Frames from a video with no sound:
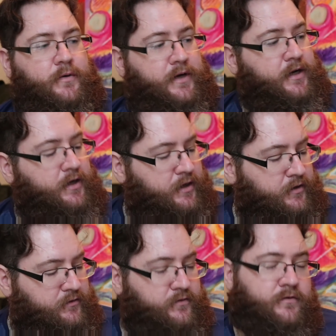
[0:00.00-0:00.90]
it
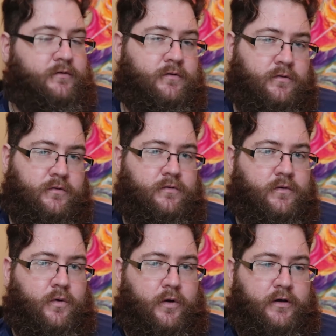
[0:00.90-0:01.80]
is
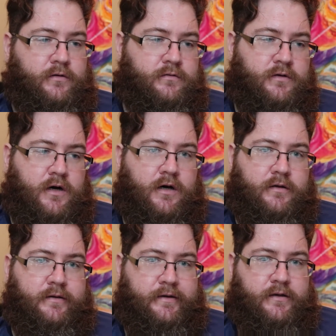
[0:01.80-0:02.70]
oil
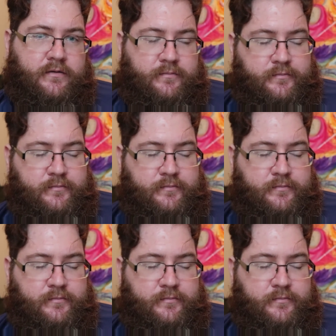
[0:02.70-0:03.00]
on linen.